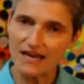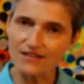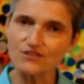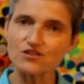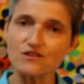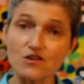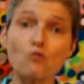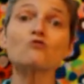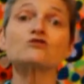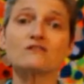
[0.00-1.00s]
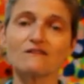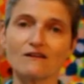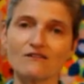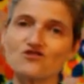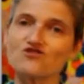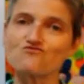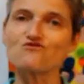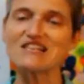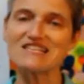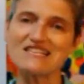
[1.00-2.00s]
into the order that you
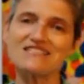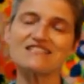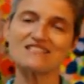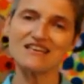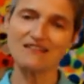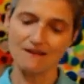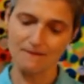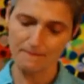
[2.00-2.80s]
really need it in.